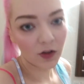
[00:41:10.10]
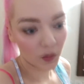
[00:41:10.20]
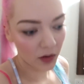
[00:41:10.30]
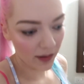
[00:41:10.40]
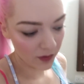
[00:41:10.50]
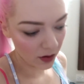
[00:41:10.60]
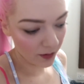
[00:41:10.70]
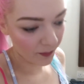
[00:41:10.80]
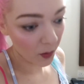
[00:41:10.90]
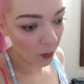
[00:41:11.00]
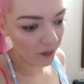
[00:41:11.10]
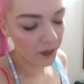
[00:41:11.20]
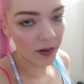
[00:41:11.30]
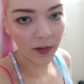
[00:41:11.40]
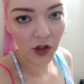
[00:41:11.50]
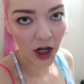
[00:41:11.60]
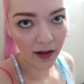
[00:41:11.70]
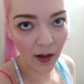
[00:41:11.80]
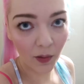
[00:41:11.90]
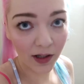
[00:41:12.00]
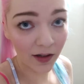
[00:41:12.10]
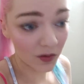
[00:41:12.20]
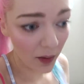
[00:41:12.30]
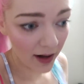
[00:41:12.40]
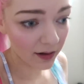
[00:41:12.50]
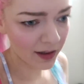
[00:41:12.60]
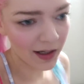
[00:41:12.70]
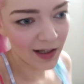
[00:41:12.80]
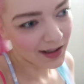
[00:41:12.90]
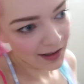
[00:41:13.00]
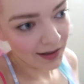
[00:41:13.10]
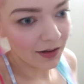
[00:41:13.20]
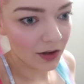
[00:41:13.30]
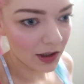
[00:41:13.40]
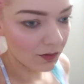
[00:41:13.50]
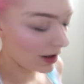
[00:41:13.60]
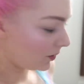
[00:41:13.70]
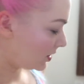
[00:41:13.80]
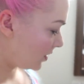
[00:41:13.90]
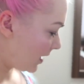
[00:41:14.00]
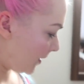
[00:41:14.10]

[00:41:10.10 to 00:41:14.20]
so I'm gonna have to hopefully be able to check that one in as well. Didn't really want to do